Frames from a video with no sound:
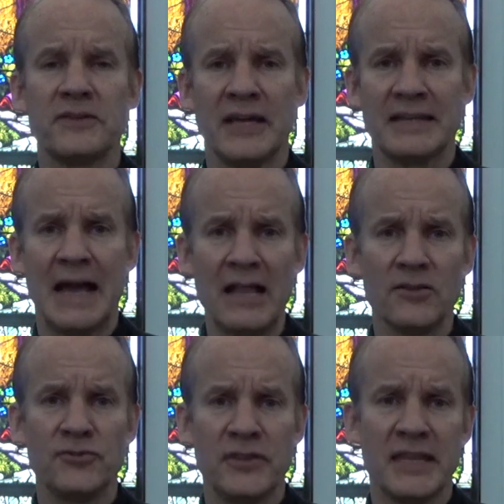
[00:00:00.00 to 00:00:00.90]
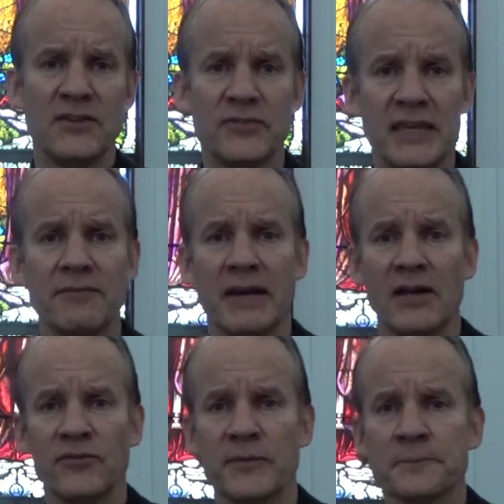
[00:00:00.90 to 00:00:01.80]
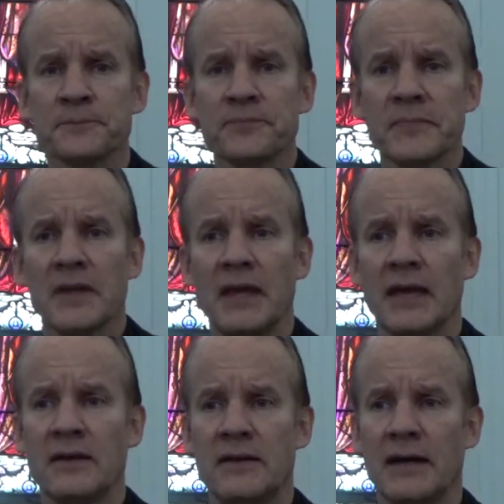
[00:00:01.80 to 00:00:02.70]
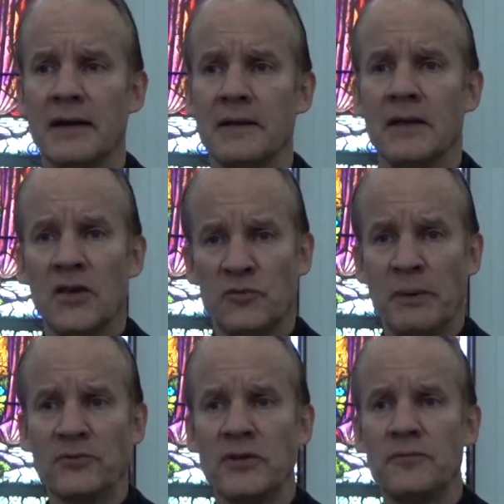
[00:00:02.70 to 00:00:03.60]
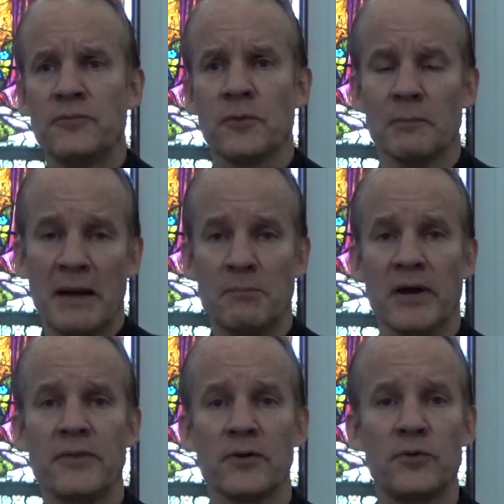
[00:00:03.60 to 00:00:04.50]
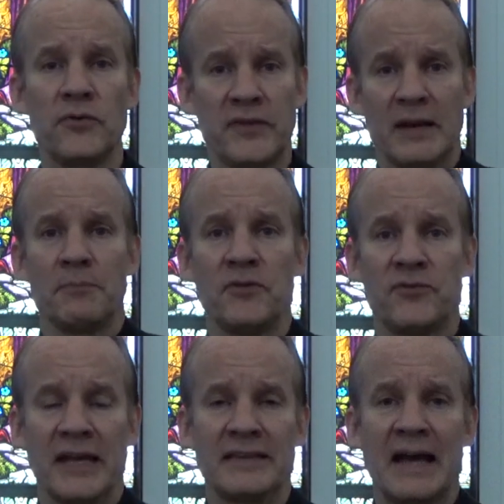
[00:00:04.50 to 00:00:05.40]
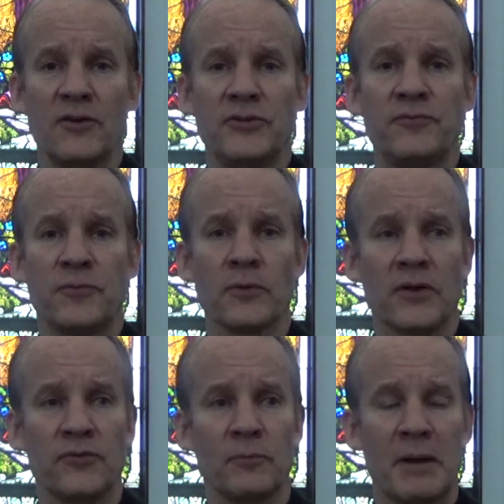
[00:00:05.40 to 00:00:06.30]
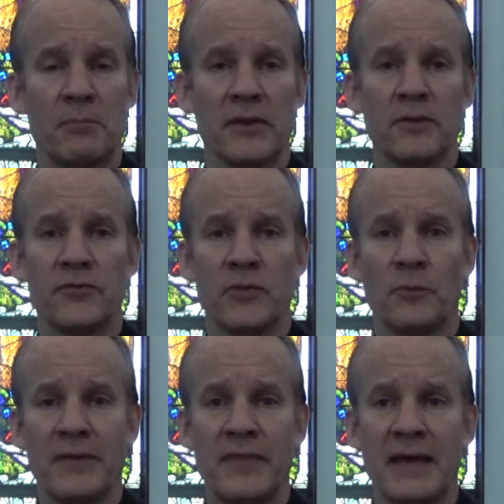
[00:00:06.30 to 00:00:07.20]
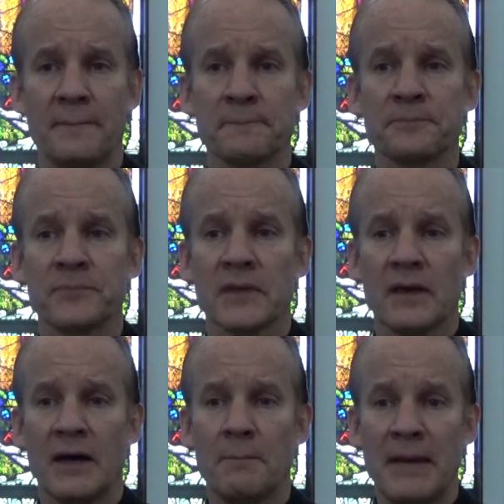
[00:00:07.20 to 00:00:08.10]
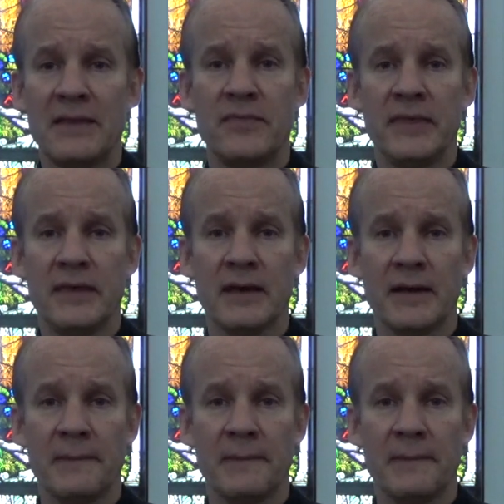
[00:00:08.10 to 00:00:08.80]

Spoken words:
technology that he's given us, and especially for my brother who set up this technology for us. So my brother's the one that made the